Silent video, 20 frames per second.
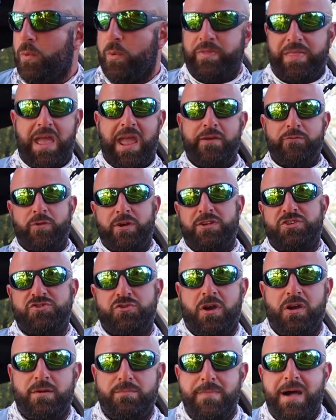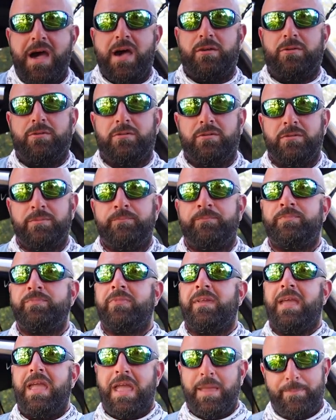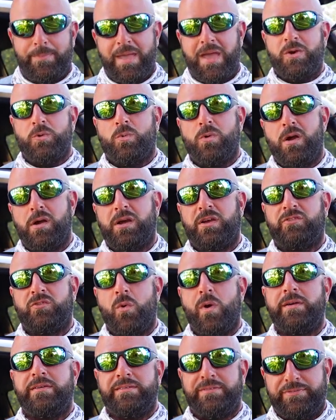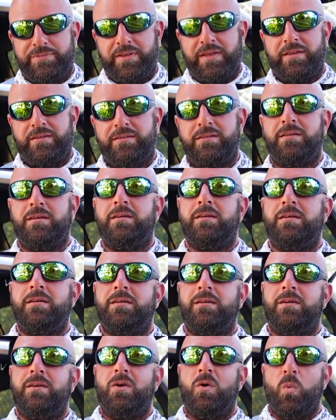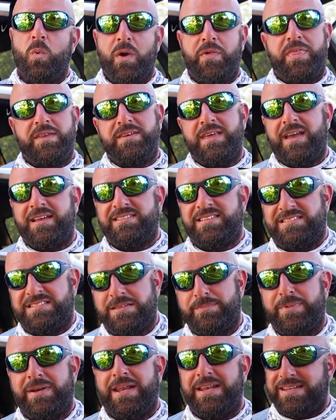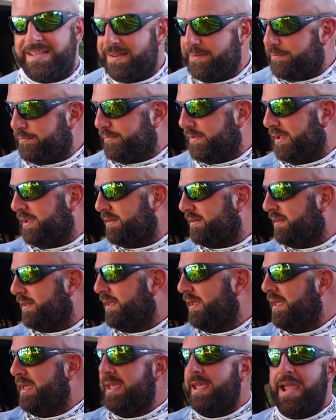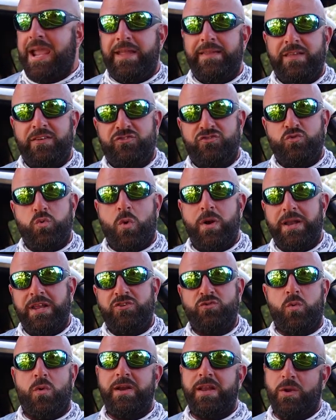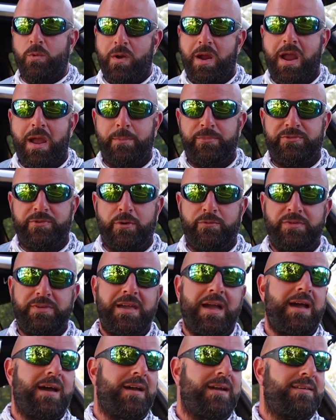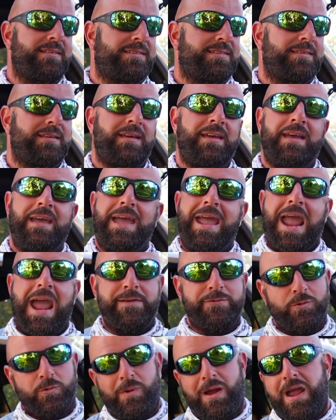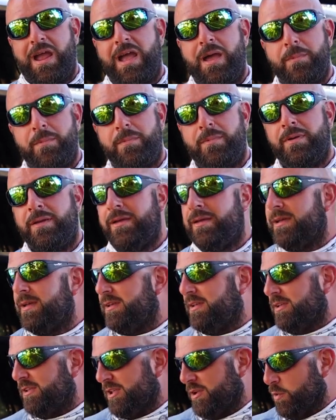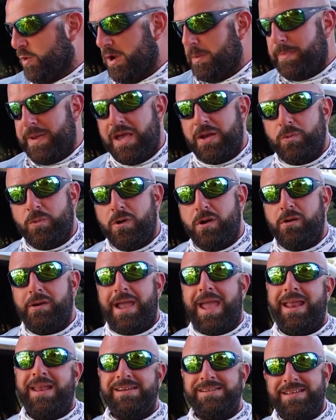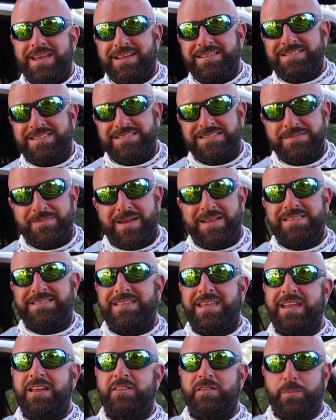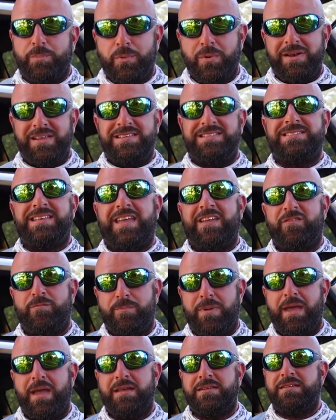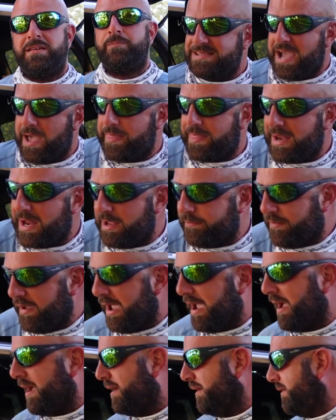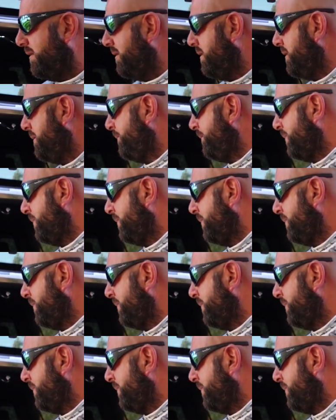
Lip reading: with every truck model, a bed rug is going to fit with a deck system, but it did fit in this 2020 Ram. So if you guys have a Ram, you want a bed rug and a deck system, I'd say it's a pretty safe bet. Now that I've had